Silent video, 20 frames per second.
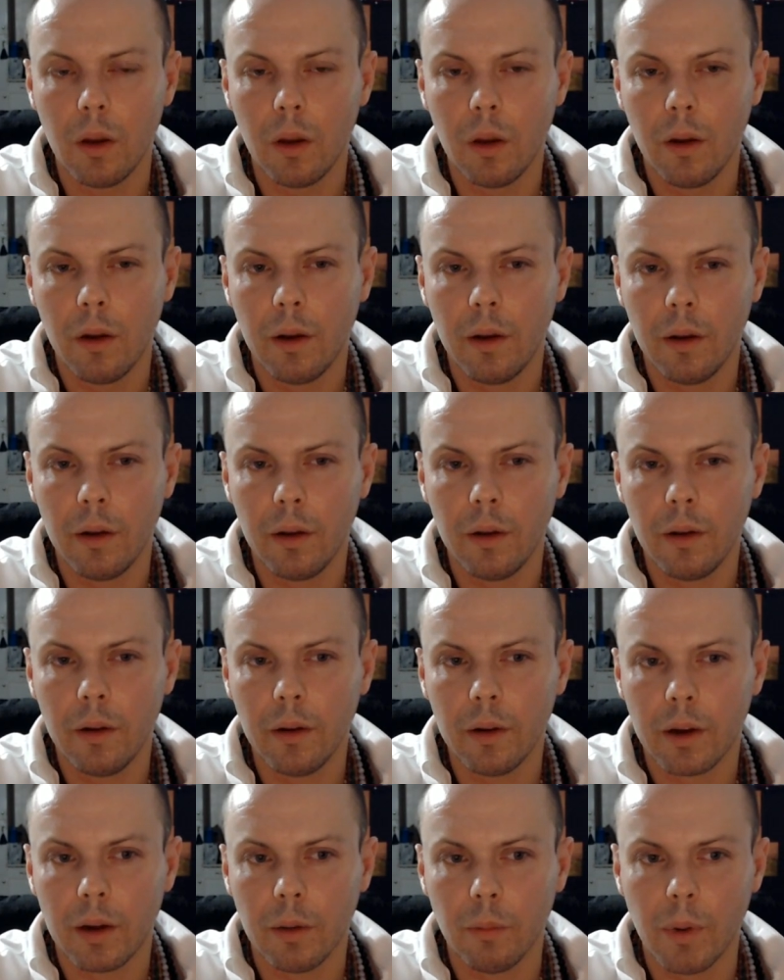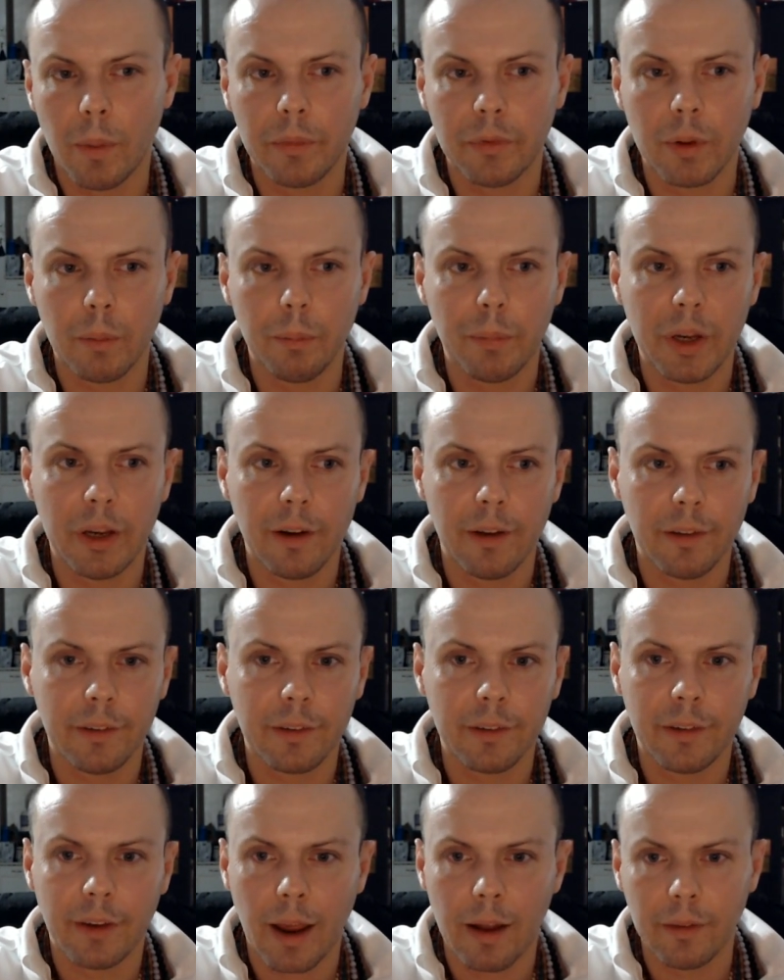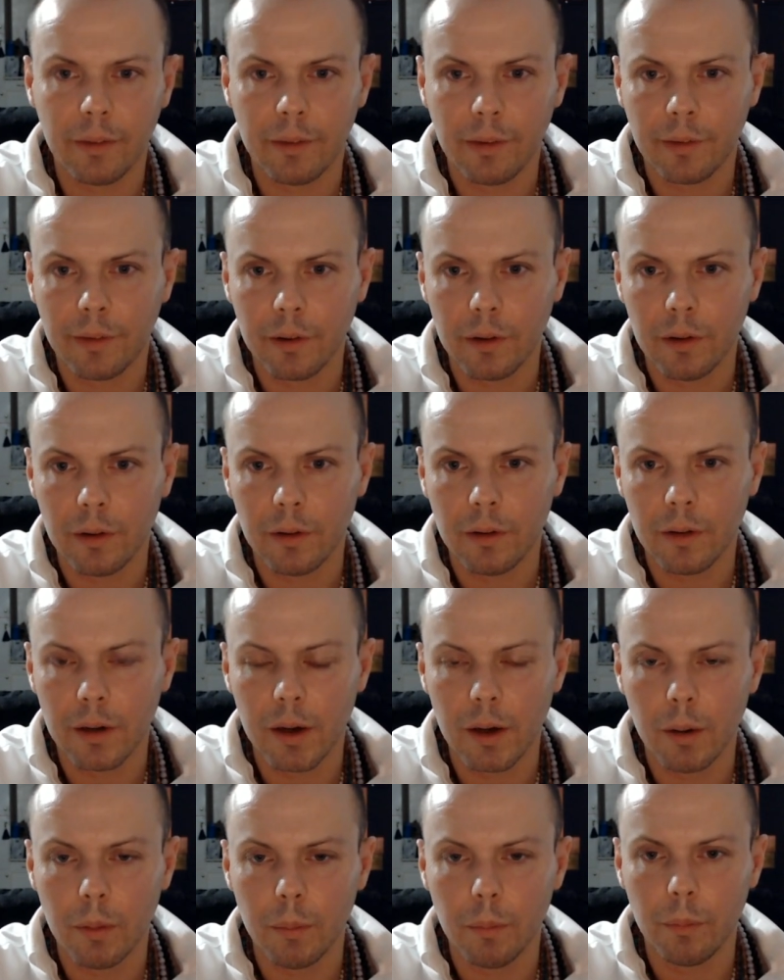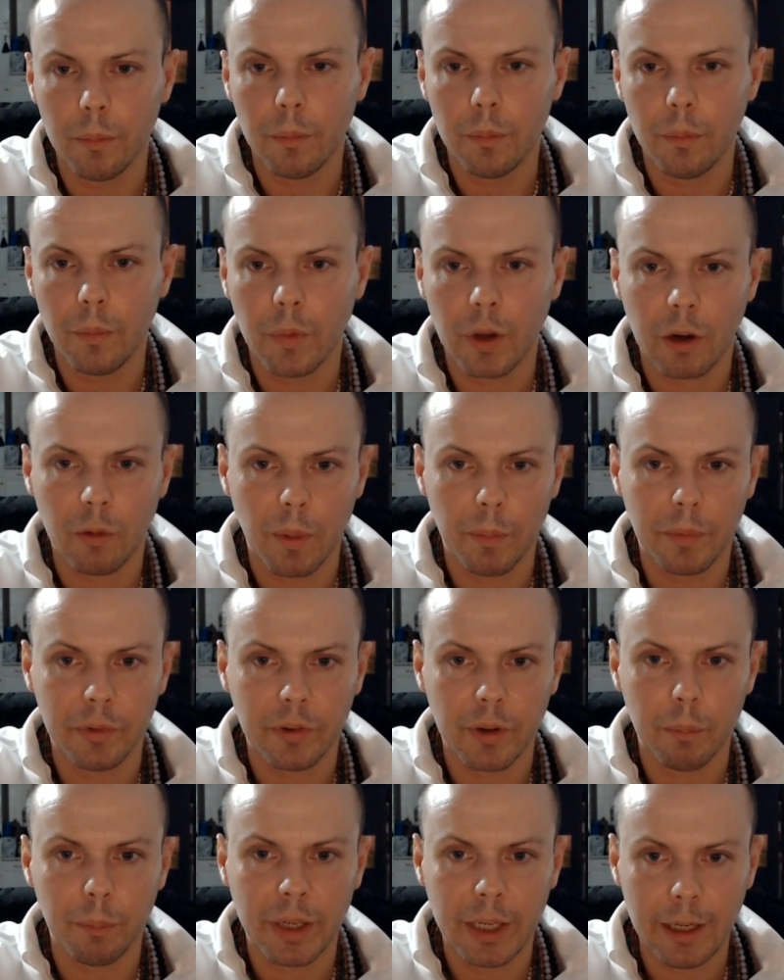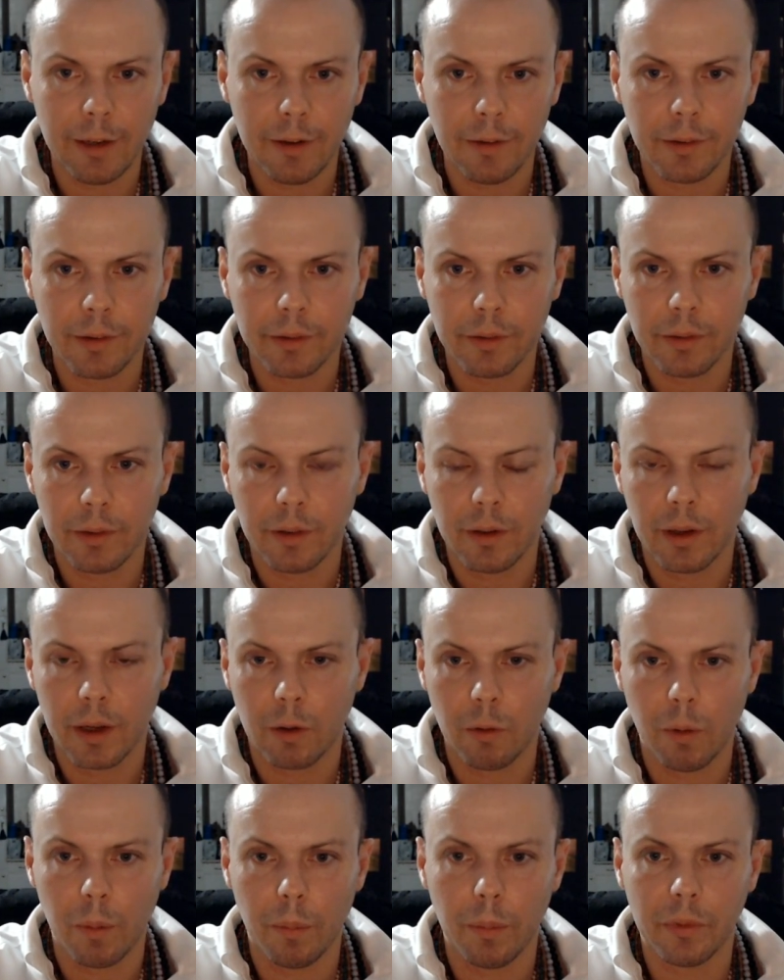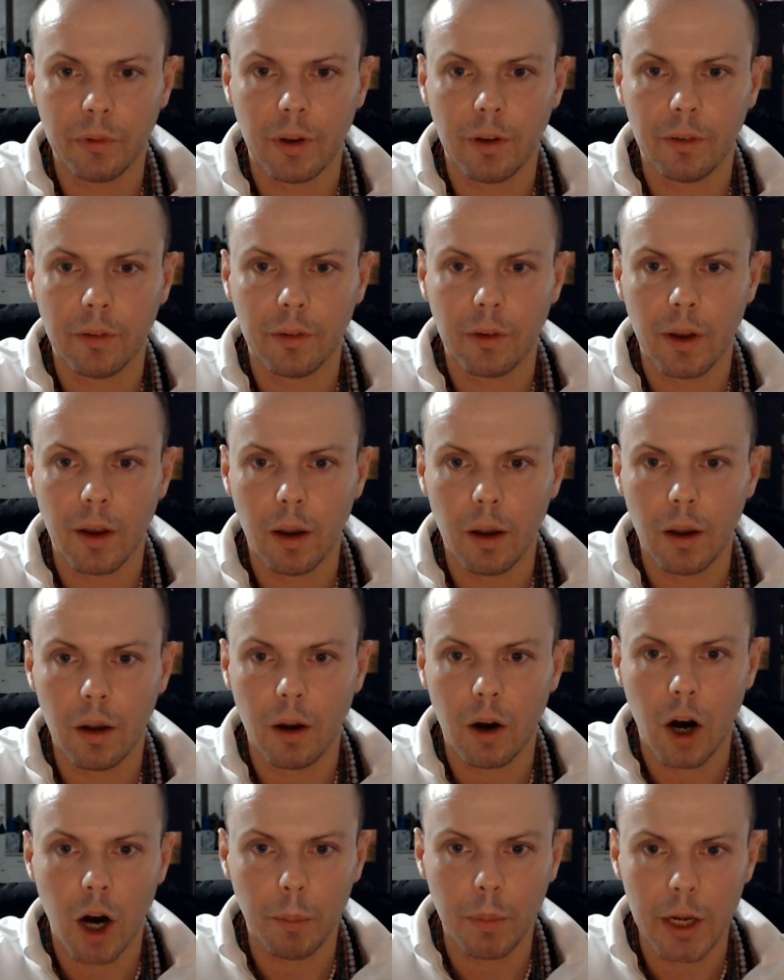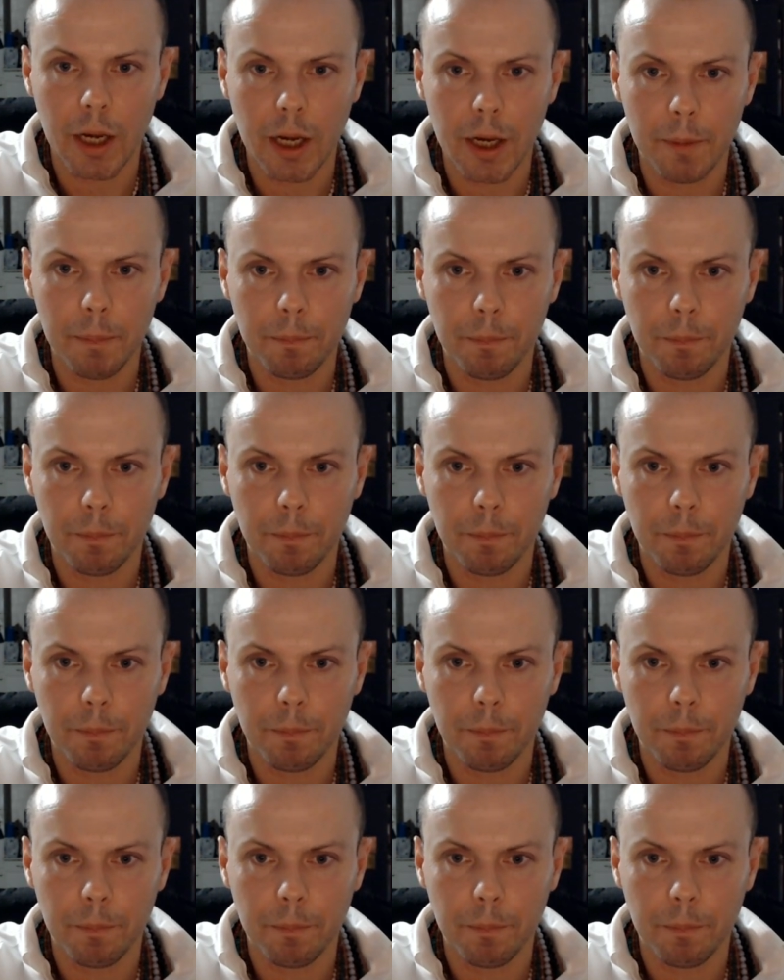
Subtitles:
it can represent being at a standstill. It can represent peace. It can represent harmony,